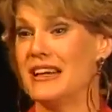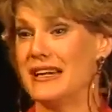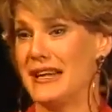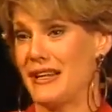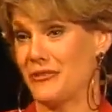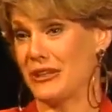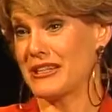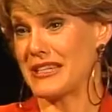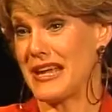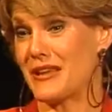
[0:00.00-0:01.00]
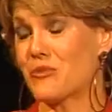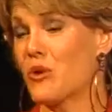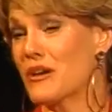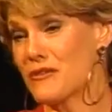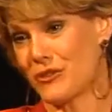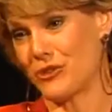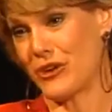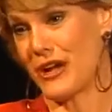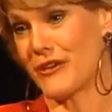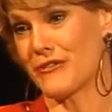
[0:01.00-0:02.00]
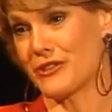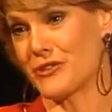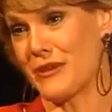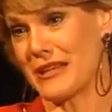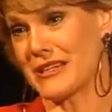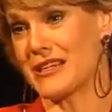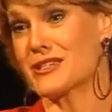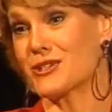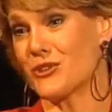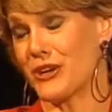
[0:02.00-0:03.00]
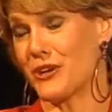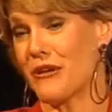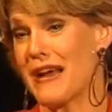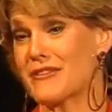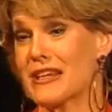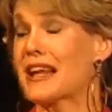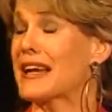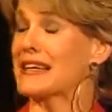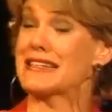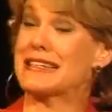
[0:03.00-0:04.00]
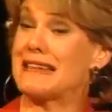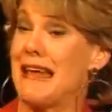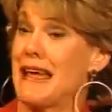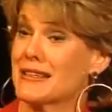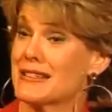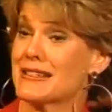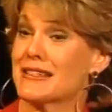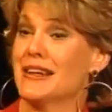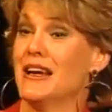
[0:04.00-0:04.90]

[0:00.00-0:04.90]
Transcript: And Henry Latang, the wonderful choreographer, directed us and choreographed, and I got to dance.